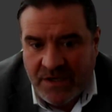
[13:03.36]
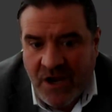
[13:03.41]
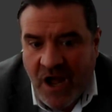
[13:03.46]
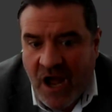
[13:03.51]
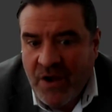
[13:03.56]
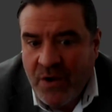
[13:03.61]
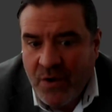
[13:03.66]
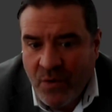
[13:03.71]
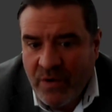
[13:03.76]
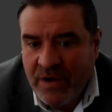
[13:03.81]

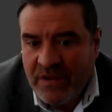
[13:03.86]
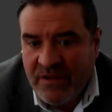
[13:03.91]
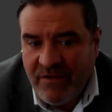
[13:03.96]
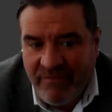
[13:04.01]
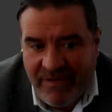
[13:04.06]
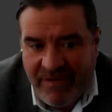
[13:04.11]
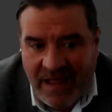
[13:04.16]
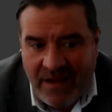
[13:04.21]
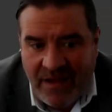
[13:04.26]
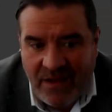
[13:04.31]
Not knowing the
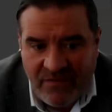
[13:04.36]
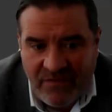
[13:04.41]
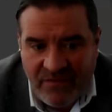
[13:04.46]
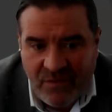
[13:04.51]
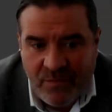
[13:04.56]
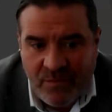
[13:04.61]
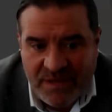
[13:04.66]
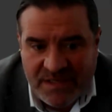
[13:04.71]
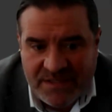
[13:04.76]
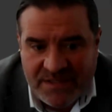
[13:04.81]
value of
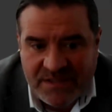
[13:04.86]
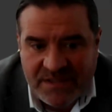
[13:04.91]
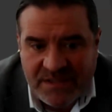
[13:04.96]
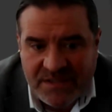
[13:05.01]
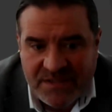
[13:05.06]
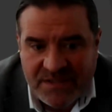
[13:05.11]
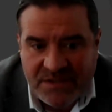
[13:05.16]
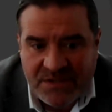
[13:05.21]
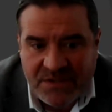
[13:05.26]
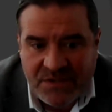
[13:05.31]
your
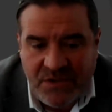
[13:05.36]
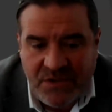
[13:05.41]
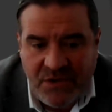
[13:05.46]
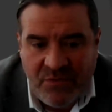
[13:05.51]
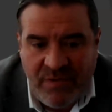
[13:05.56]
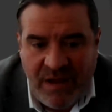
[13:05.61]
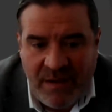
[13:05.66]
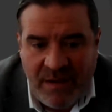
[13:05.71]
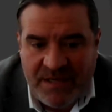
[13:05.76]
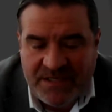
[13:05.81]
business,
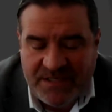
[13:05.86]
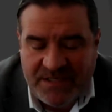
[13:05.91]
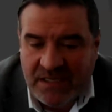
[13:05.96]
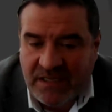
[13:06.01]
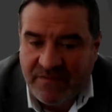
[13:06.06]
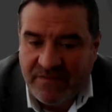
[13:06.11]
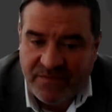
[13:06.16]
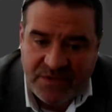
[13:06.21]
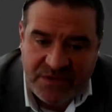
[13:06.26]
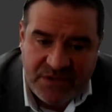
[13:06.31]
you may be
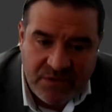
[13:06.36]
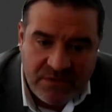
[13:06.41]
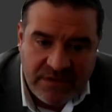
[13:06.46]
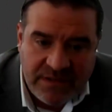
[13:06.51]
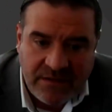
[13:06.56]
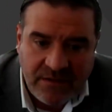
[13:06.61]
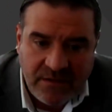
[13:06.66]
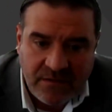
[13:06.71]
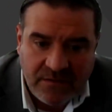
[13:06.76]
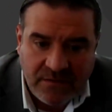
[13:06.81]
selling for too
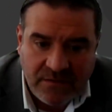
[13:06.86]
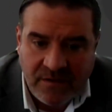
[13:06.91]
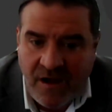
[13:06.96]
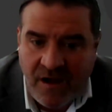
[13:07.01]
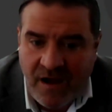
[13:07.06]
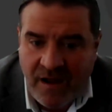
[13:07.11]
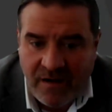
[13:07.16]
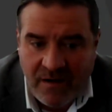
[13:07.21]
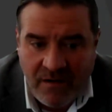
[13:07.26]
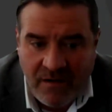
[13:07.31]
little or
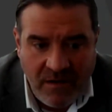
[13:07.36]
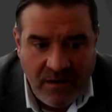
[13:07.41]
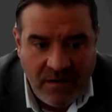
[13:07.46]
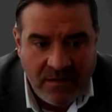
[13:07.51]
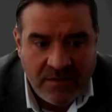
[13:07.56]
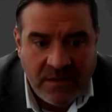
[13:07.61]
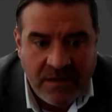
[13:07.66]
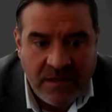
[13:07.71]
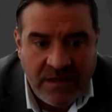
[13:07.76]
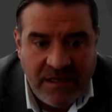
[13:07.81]
not at
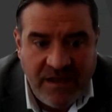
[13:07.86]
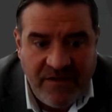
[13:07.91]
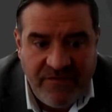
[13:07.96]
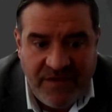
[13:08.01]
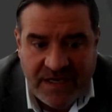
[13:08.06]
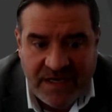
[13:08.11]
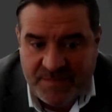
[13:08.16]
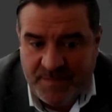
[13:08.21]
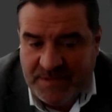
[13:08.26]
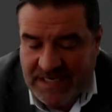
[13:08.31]
all if
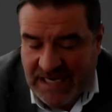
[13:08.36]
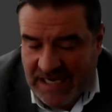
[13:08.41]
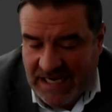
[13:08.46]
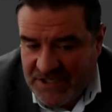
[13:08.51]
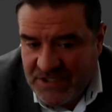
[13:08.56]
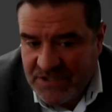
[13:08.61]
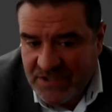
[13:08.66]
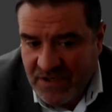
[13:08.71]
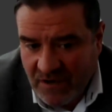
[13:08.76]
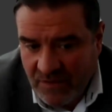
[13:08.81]

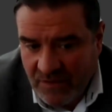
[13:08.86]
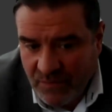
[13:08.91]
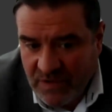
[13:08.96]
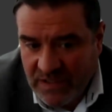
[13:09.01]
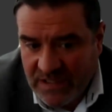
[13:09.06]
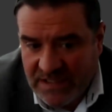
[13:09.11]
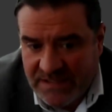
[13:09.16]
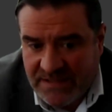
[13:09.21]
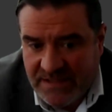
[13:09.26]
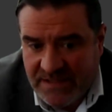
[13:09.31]
expectations are
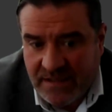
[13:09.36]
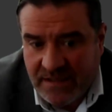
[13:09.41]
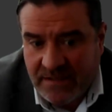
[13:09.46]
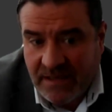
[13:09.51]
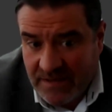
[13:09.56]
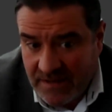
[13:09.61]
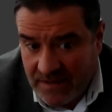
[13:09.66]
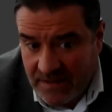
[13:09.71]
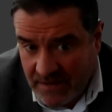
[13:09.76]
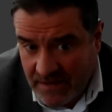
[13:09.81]
unrealistic,
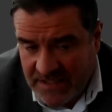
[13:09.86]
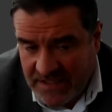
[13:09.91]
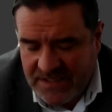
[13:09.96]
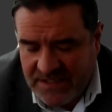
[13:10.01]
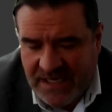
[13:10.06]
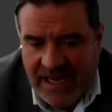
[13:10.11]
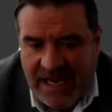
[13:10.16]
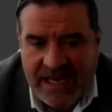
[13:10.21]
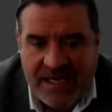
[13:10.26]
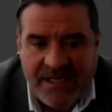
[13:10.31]
like this
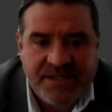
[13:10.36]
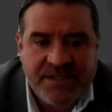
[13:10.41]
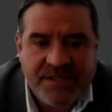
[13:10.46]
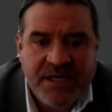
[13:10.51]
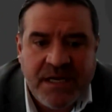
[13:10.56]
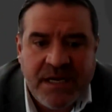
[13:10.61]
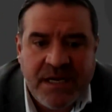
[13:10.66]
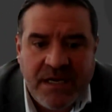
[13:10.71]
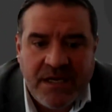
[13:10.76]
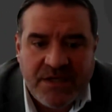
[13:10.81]
case.
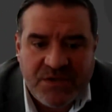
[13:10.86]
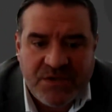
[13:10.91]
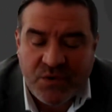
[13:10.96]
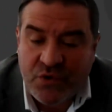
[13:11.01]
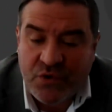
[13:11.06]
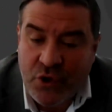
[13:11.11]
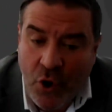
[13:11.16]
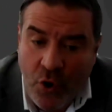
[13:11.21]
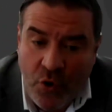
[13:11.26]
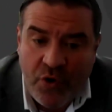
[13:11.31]
So
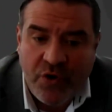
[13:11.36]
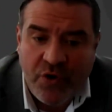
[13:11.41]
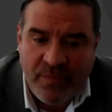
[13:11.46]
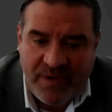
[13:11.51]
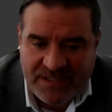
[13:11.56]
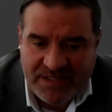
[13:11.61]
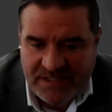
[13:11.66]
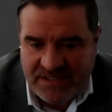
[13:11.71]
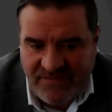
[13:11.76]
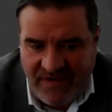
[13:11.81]
know your
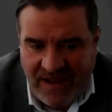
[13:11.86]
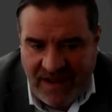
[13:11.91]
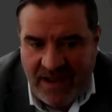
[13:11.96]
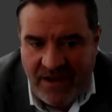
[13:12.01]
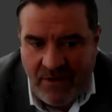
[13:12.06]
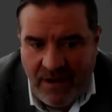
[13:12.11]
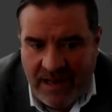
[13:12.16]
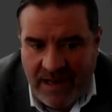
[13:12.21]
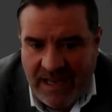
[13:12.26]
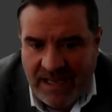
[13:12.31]
business
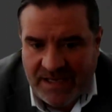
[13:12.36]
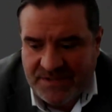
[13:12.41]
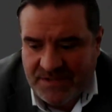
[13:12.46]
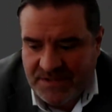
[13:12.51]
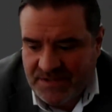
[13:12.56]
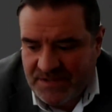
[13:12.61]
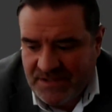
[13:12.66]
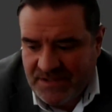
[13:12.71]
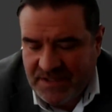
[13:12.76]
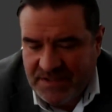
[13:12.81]
value, I guess,
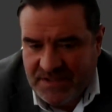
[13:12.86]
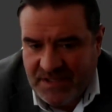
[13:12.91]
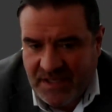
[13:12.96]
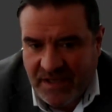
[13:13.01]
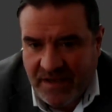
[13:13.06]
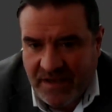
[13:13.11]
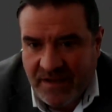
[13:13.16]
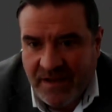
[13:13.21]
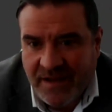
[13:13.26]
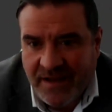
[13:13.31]
is
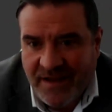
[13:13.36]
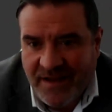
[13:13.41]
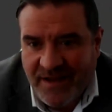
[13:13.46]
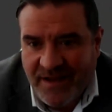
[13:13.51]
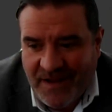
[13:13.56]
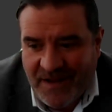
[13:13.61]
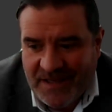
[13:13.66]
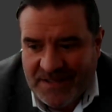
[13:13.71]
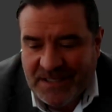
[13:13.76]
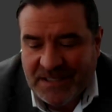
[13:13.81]
the
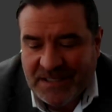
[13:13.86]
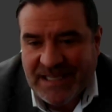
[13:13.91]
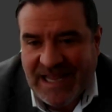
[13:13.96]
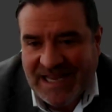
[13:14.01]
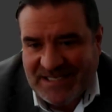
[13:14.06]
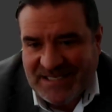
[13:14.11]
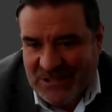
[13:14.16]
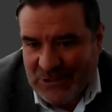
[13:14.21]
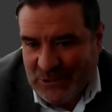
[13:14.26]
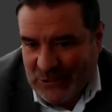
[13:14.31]

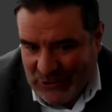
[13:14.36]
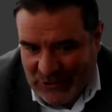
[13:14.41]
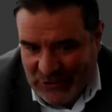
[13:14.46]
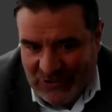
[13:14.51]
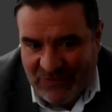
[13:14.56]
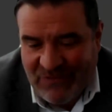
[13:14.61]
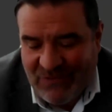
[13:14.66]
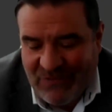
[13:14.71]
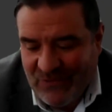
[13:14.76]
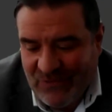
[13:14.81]
lesson
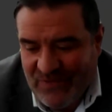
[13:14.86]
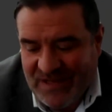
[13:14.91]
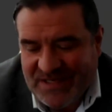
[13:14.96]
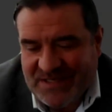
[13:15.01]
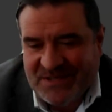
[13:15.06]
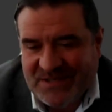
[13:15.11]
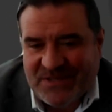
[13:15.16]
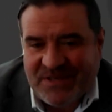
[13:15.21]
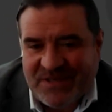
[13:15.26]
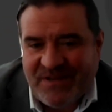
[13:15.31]
learned through
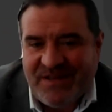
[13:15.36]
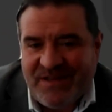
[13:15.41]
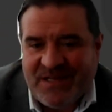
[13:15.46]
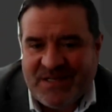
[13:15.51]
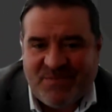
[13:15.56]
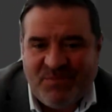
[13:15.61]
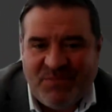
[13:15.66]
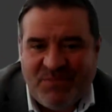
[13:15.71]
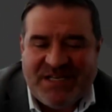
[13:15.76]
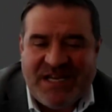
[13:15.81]

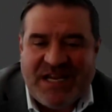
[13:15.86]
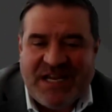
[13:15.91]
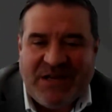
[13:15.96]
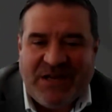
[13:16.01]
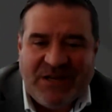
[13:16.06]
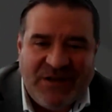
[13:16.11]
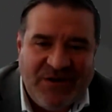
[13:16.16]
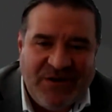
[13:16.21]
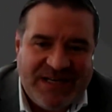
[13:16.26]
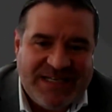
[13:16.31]
this
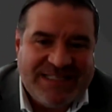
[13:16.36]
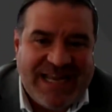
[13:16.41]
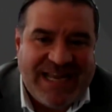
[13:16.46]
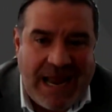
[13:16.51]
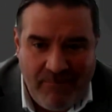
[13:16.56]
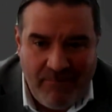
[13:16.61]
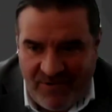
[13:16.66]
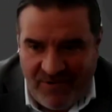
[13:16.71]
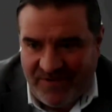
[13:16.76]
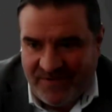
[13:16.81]
particular
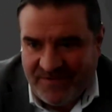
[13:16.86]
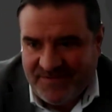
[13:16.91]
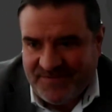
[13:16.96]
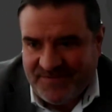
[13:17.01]
example.